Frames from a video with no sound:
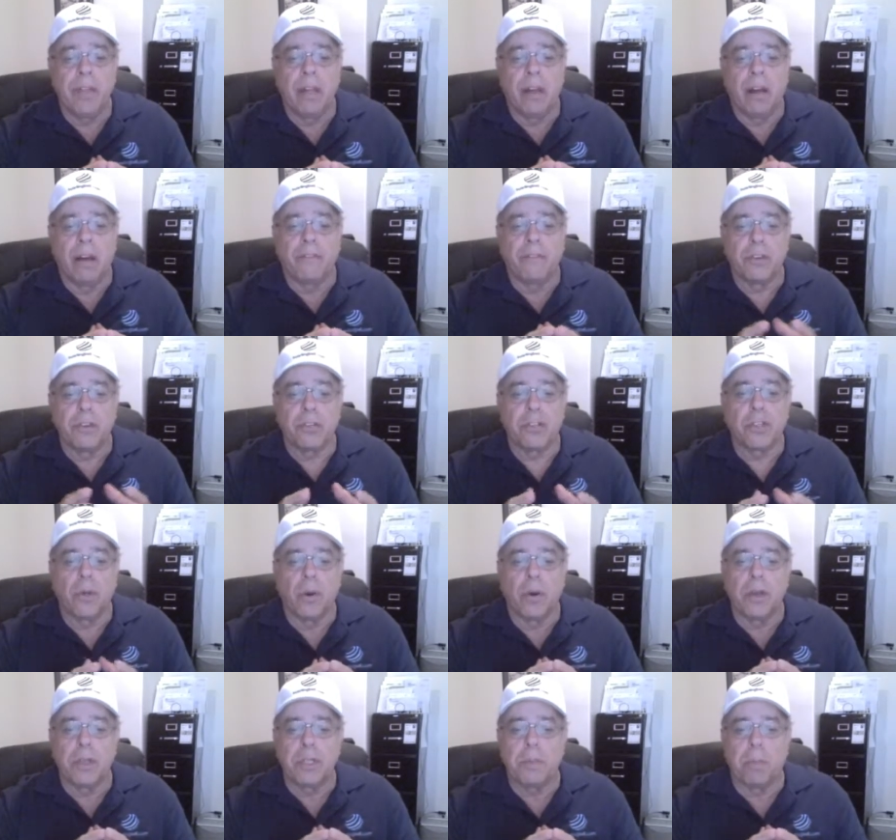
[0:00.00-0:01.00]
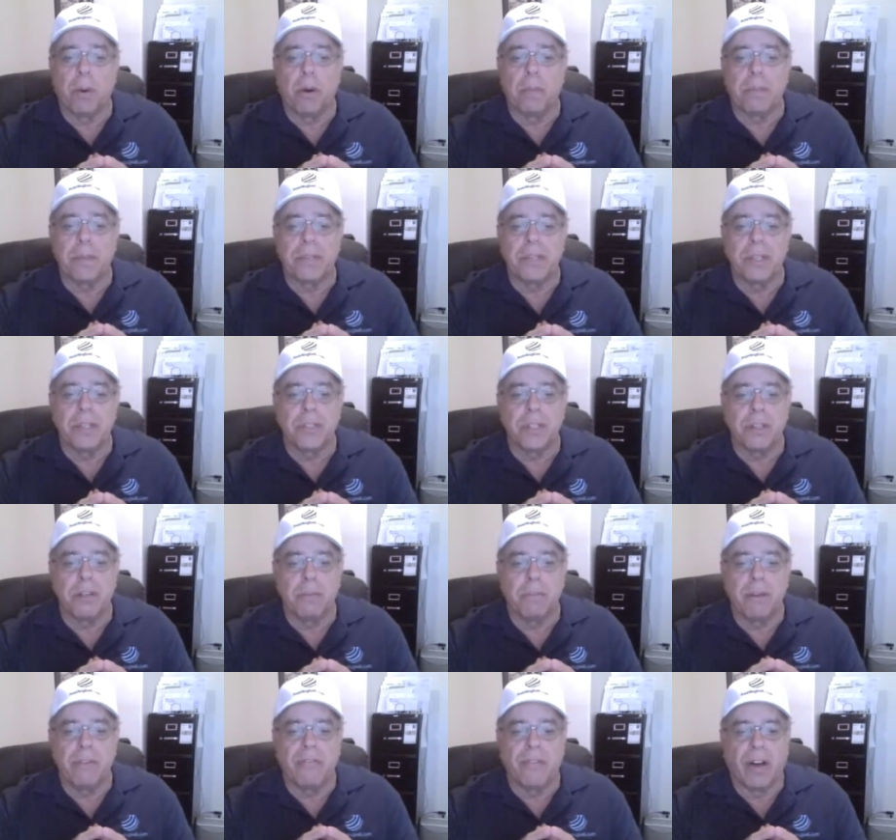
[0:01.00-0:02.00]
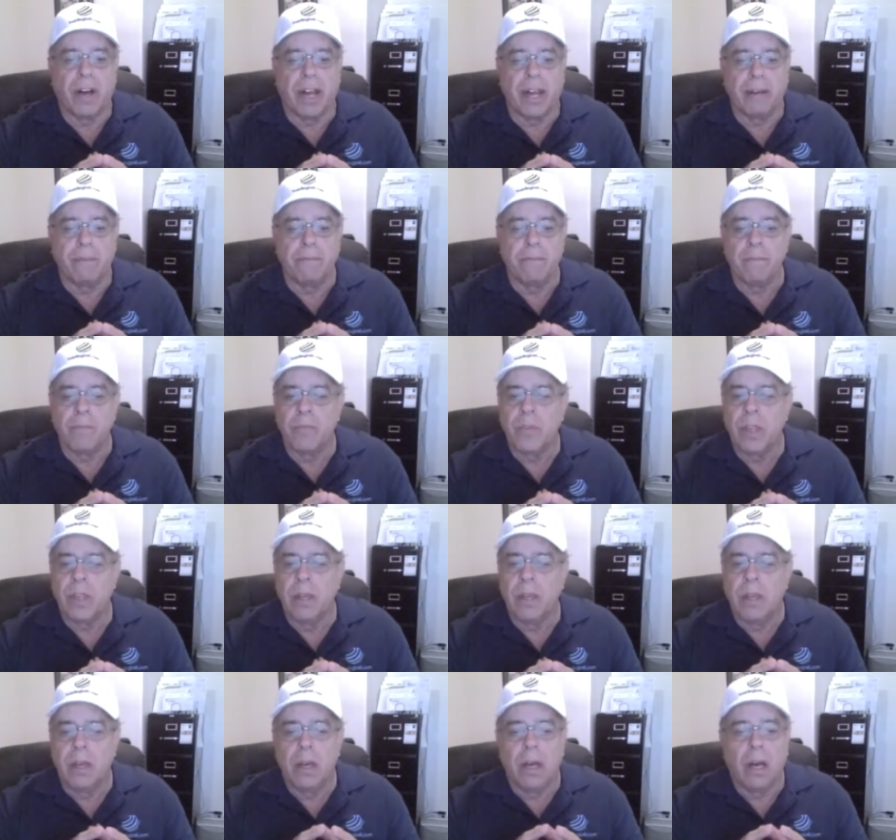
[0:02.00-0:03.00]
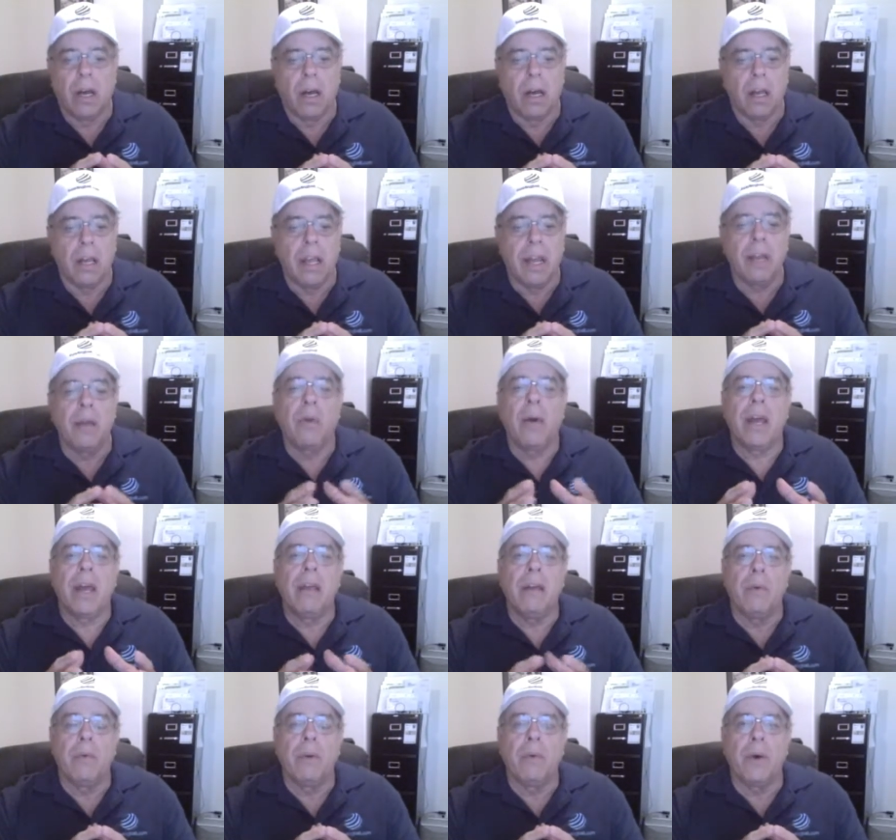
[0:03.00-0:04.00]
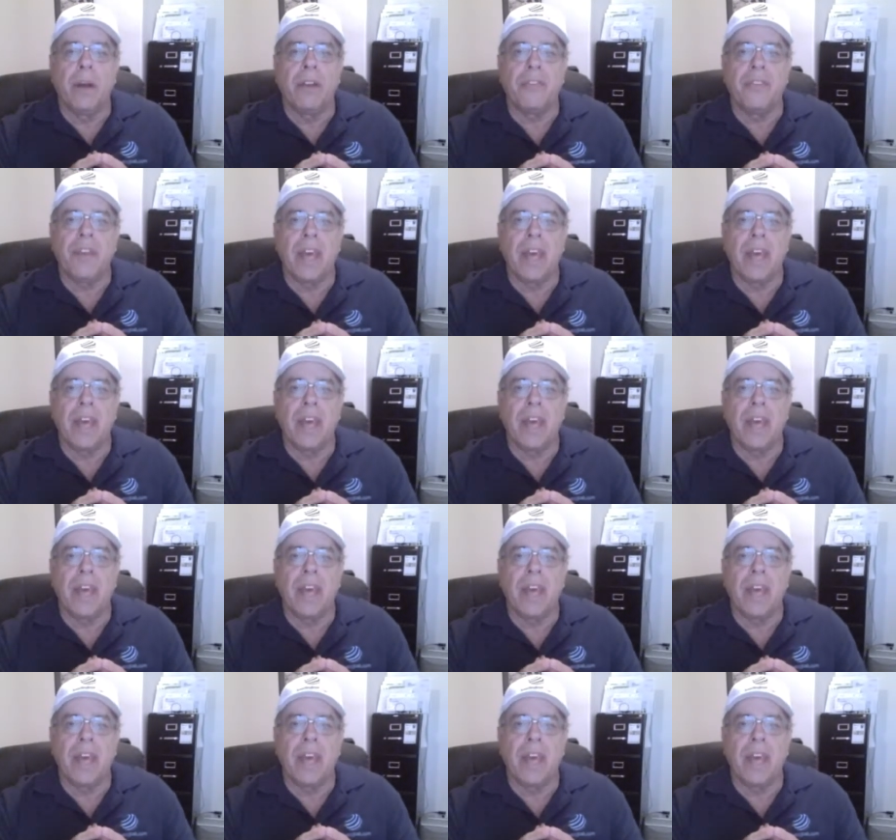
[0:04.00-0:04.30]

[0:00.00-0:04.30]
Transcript: uh, for storage purposes and you'll be fine. Uh, anyway, we want to